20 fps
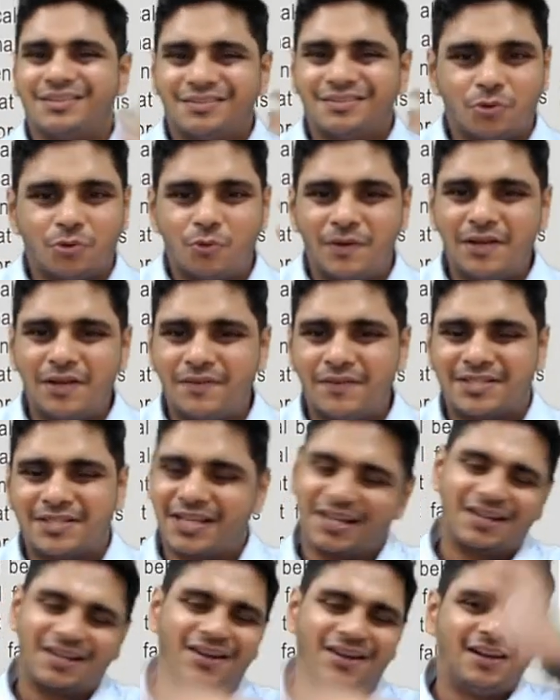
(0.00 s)
Nobody will
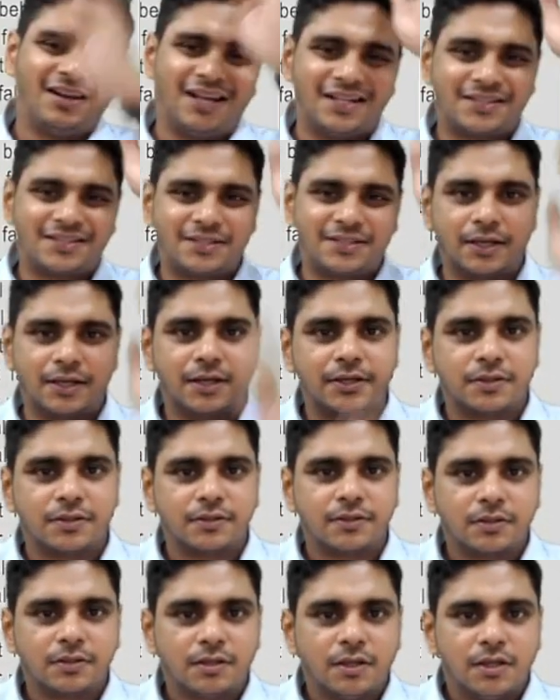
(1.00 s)
check. Let's take it.
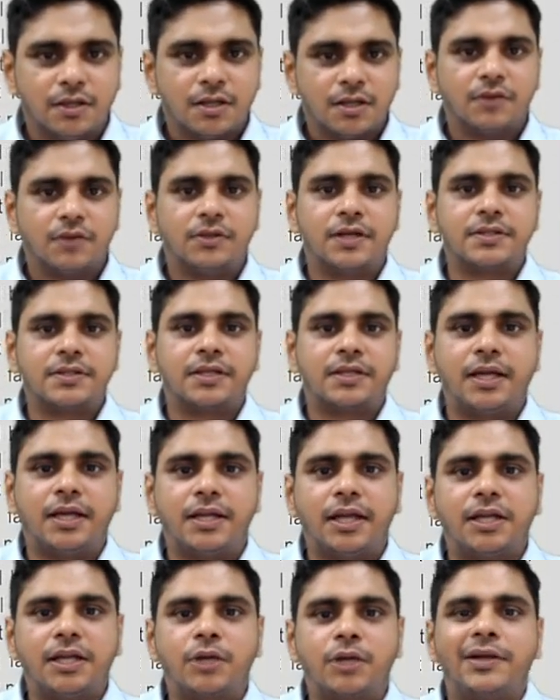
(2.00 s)
There's an
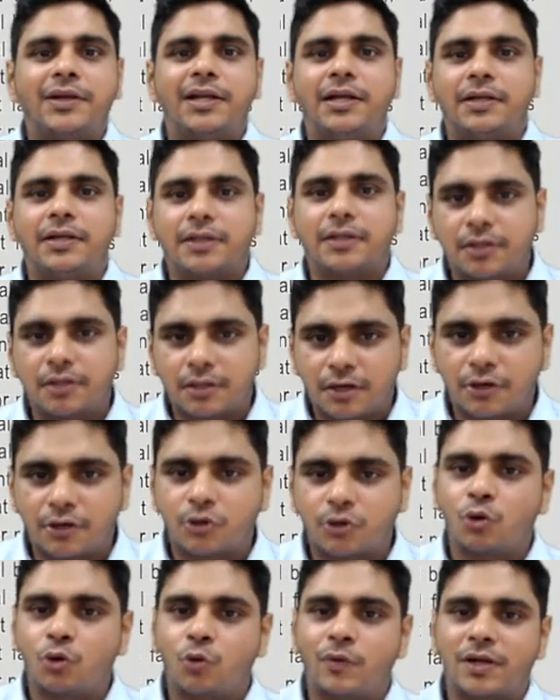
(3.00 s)
inadequate internal
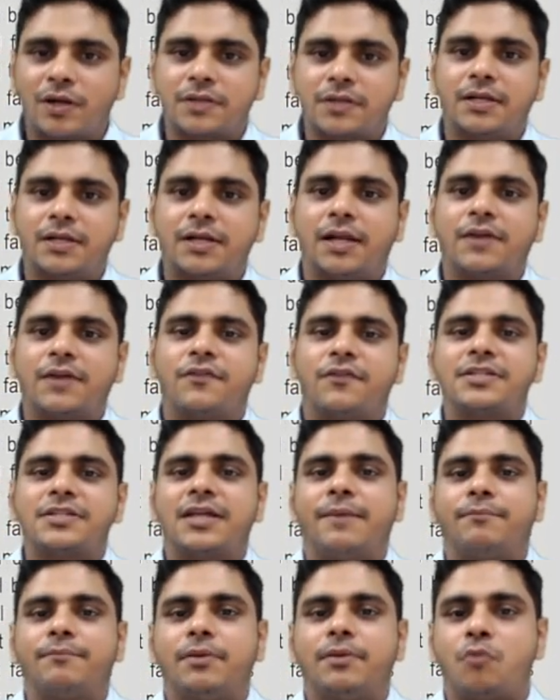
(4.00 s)
control over asset. Like for
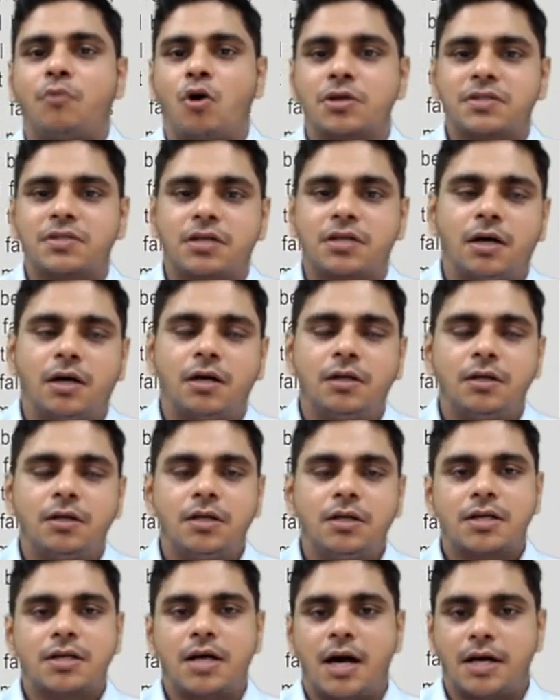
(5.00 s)
example, boss ka
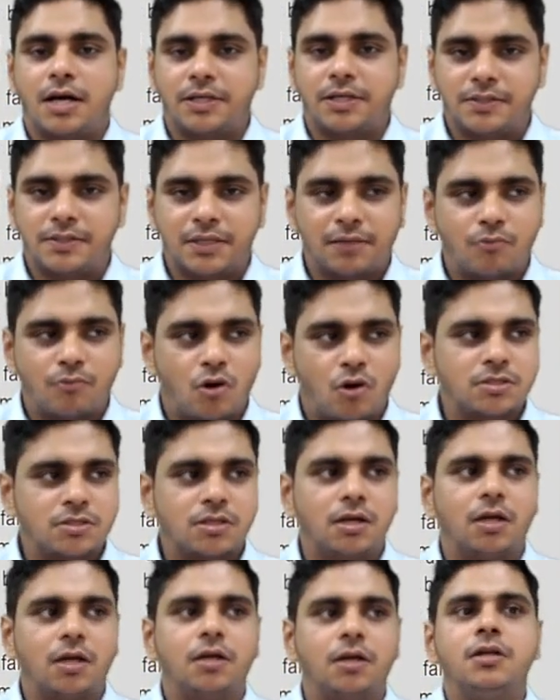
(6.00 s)
car is there, boss
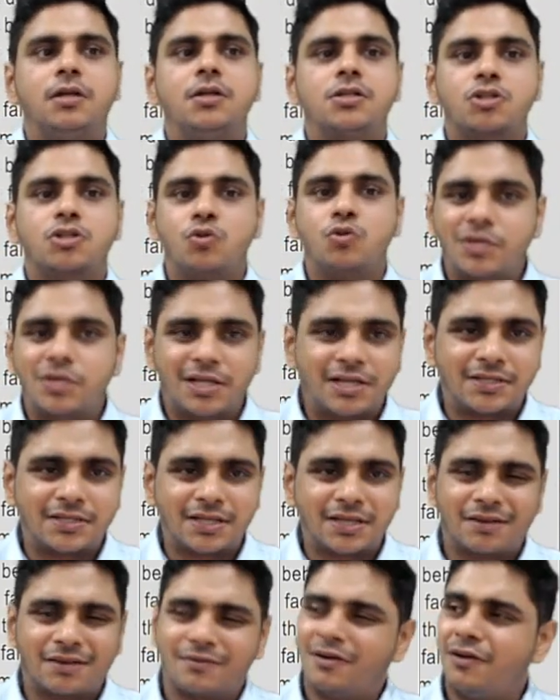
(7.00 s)
ka scooty is
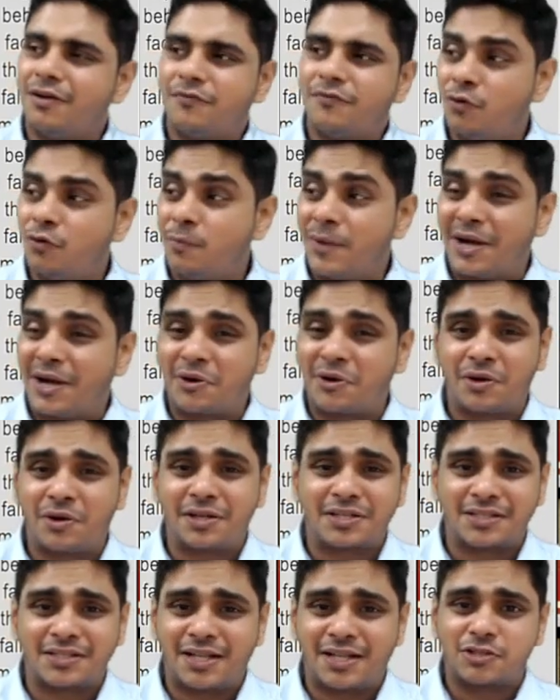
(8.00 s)
there. Full petrol it
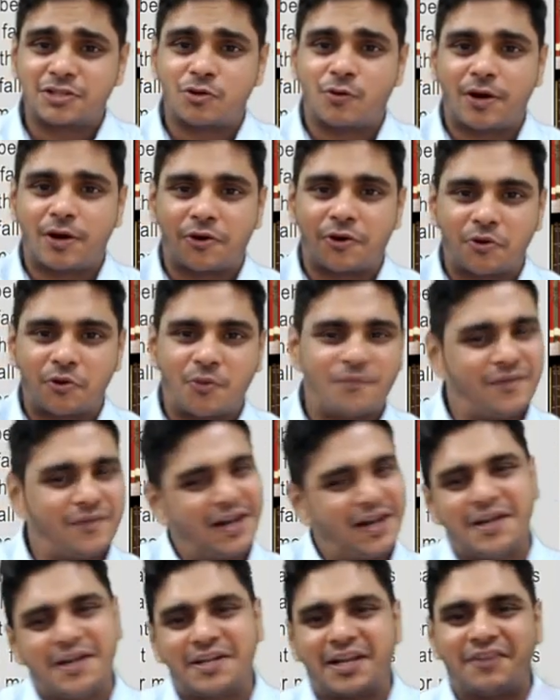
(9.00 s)
is. Let's go and roam.
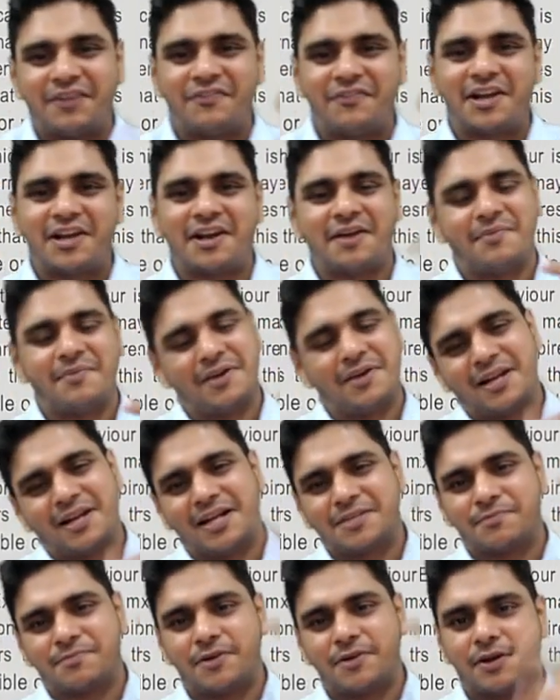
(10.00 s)
Valentine week coming.
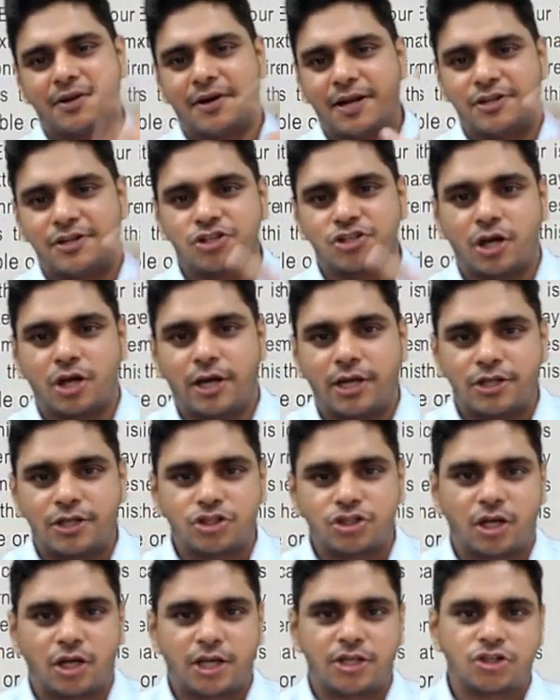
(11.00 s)
Let's brother
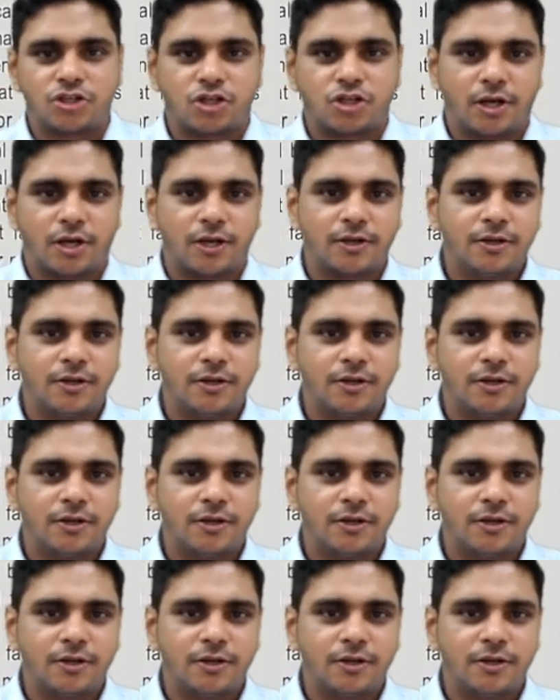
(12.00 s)
enjoy.